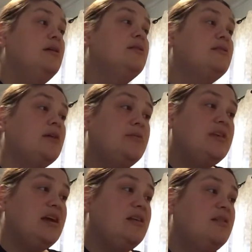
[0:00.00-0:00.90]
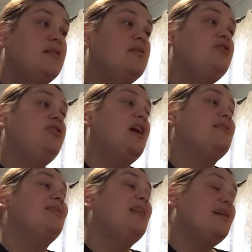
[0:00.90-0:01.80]
Some days she
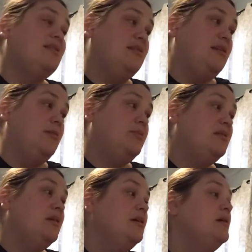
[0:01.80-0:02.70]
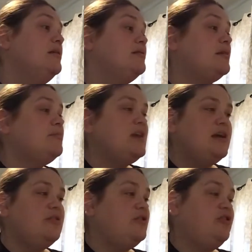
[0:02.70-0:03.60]
has lots of tips. Some
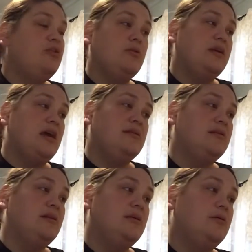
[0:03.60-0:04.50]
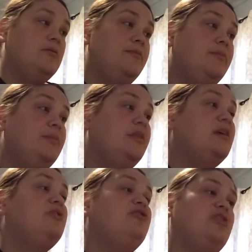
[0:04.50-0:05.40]
days she only has a little.
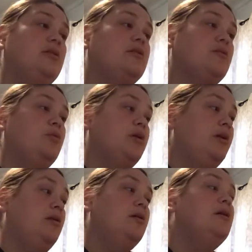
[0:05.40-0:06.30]
Then she looks worried.